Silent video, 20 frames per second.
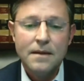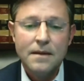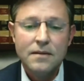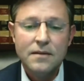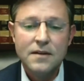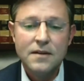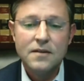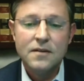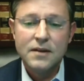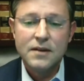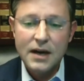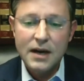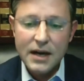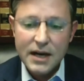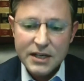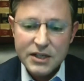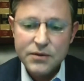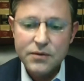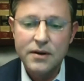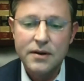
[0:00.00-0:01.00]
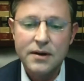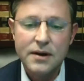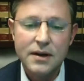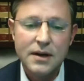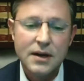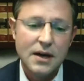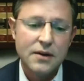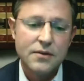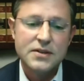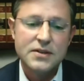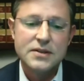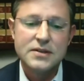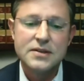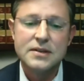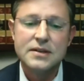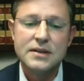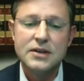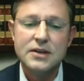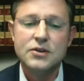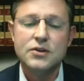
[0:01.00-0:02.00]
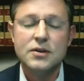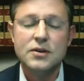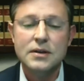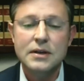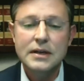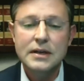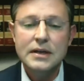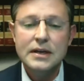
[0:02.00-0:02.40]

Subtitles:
This is contrary to Congress's intention